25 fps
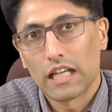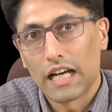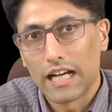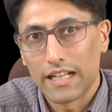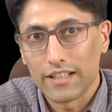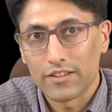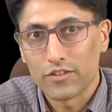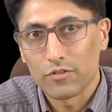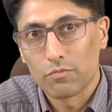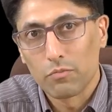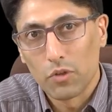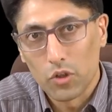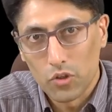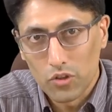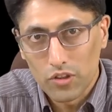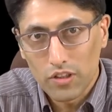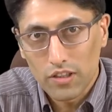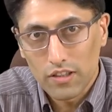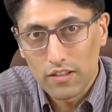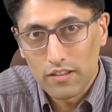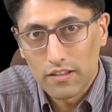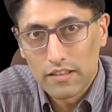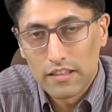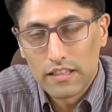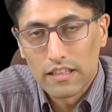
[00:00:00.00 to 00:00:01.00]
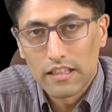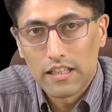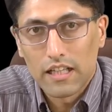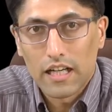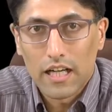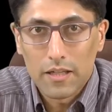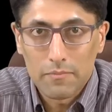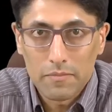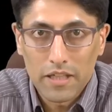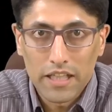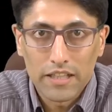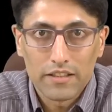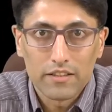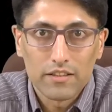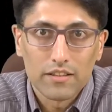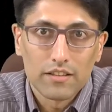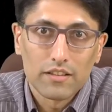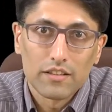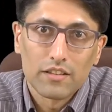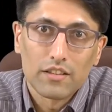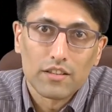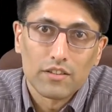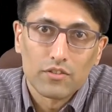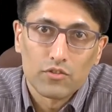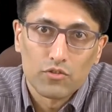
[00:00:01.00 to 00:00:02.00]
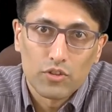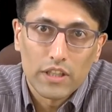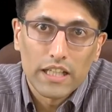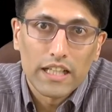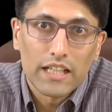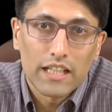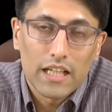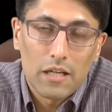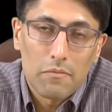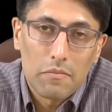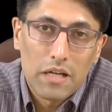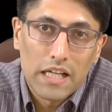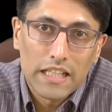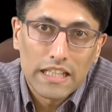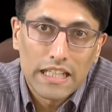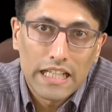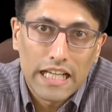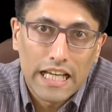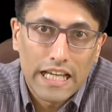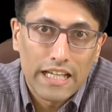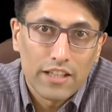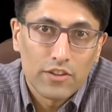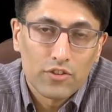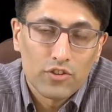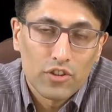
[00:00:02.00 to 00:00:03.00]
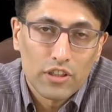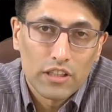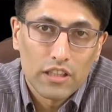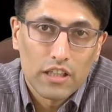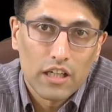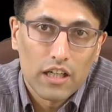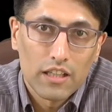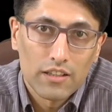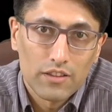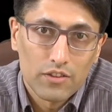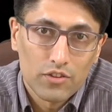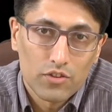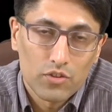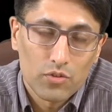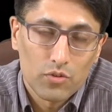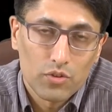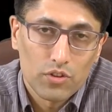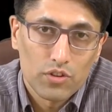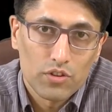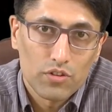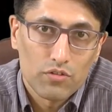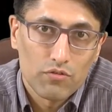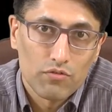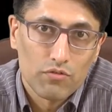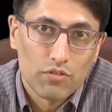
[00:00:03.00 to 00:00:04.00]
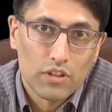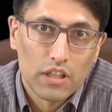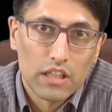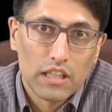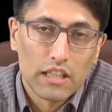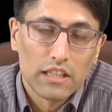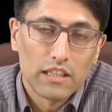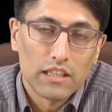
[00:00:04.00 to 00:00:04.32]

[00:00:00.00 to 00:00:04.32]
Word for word: I smoke, I might uh, drink, I might engage in other sorts of